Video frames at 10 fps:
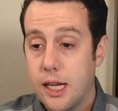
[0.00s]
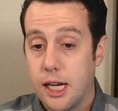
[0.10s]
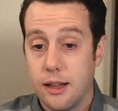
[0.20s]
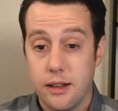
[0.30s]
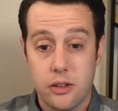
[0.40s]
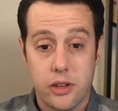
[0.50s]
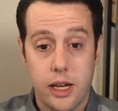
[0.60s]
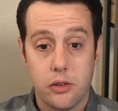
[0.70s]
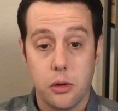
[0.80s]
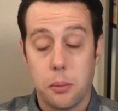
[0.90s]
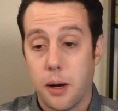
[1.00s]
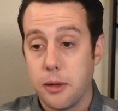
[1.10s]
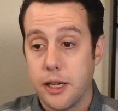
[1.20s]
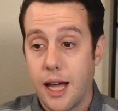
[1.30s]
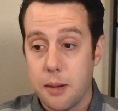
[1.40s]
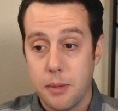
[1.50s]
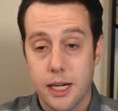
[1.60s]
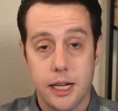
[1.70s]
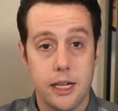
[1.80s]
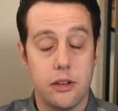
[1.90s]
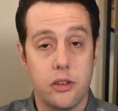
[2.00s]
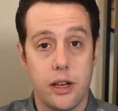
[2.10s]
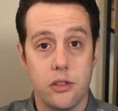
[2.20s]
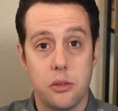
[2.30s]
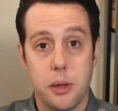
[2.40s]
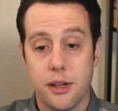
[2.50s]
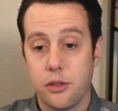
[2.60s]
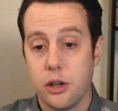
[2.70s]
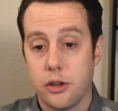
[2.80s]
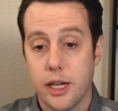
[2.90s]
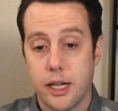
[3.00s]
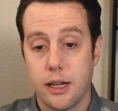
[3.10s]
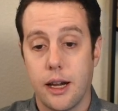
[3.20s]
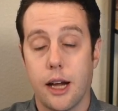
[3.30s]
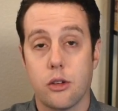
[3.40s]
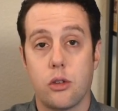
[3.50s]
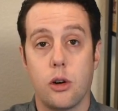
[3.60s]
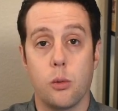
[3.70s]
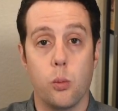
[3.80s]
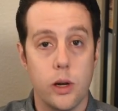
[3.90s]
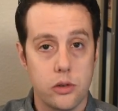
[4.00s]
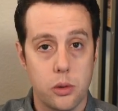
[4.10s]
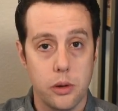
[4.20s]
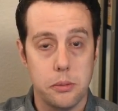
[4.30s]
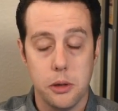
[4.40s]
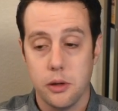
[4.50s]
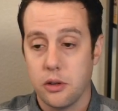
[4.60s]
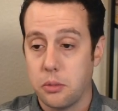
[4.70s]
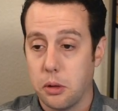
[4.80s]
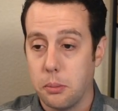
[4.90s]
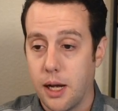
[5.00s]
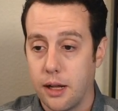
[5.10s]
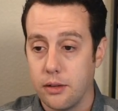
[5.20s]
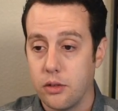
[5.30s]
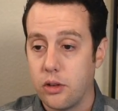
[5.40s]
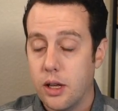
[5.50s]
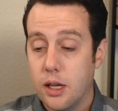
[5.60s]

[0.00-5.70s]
And in this case, it would probably not make any sense because you're taking extra risk with municipal bonds.